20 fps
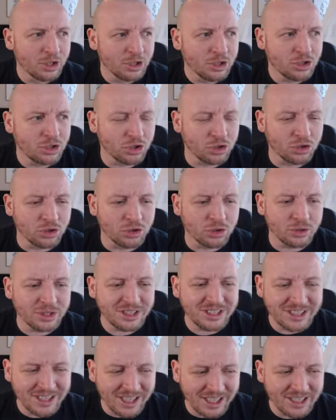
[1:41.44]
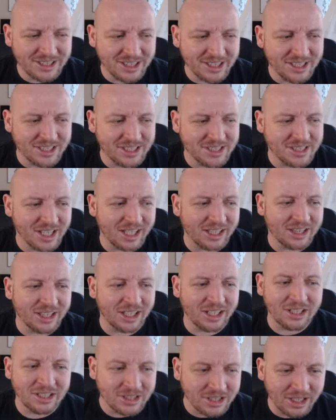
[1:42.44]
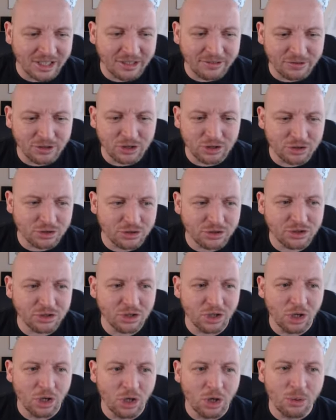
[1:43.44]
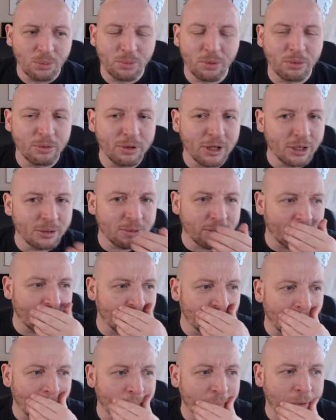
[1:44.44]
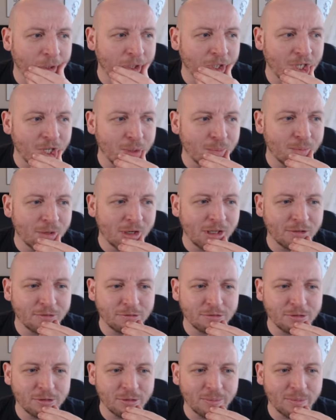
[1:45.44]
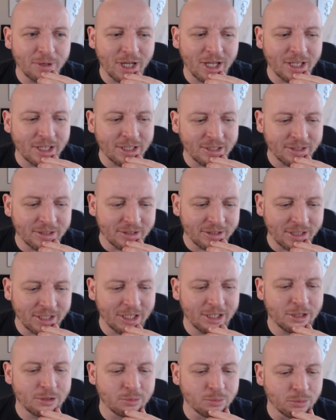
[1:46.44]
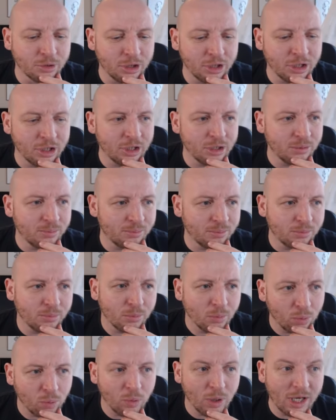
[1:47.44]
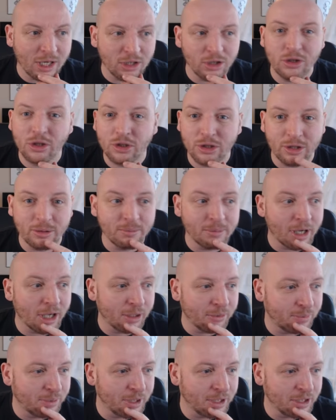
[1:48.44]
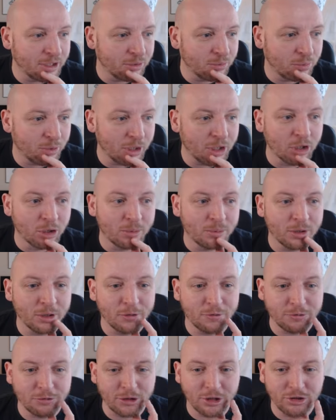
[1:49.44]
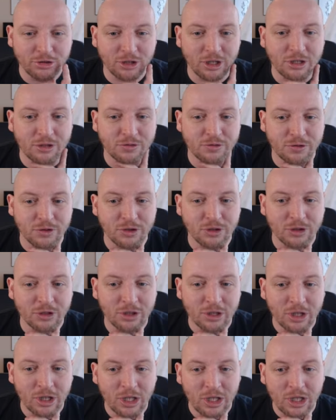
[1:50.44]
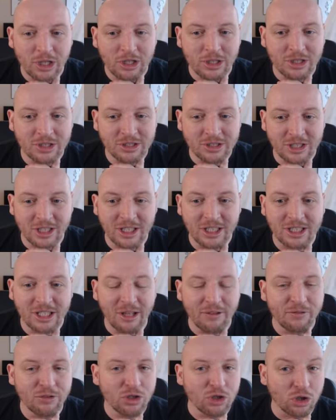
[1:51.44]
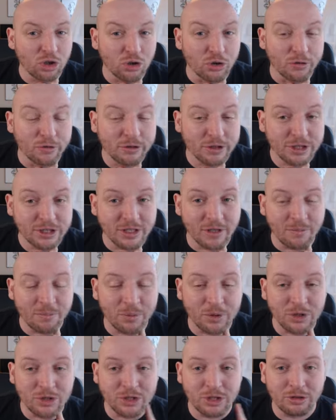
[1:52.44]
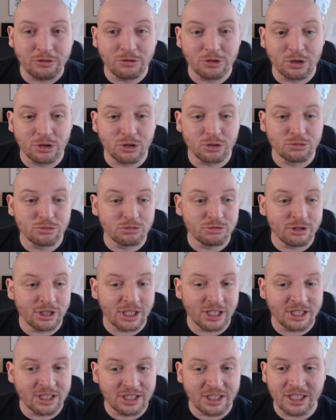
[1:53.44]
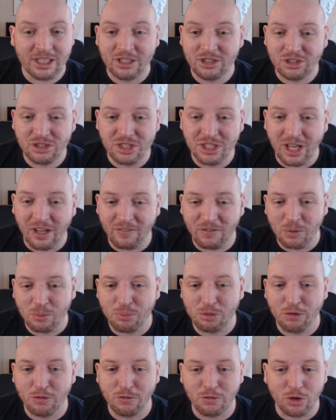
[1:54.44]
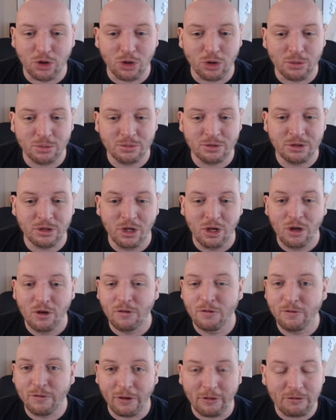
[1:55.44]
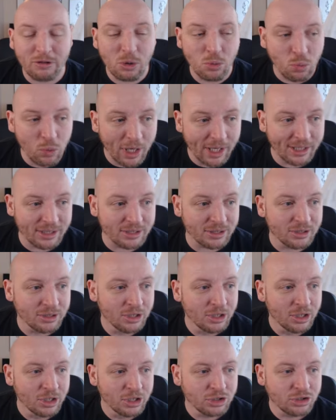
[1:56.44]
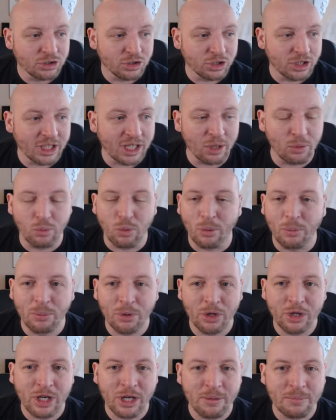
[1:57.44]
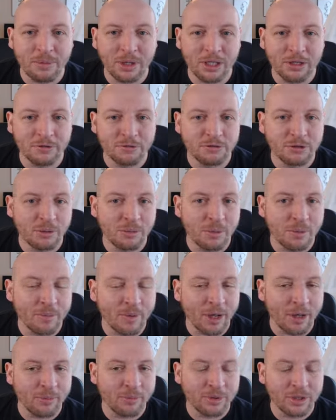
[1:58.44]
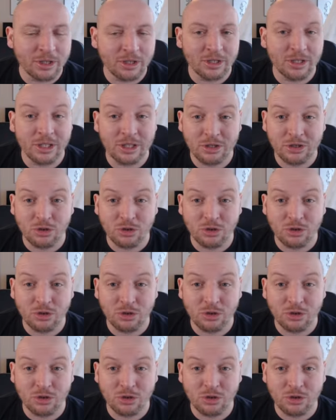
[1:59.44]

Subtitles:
So, yes, it's sad that he's leaving us, but we end up getting $1.8 million for him, and it's money well earned, in my opinion. We got him on a free transfer. You can see he never got over 7.0 rate, and he just never performed very well. So to get $1.8 million for him, in my opinion, is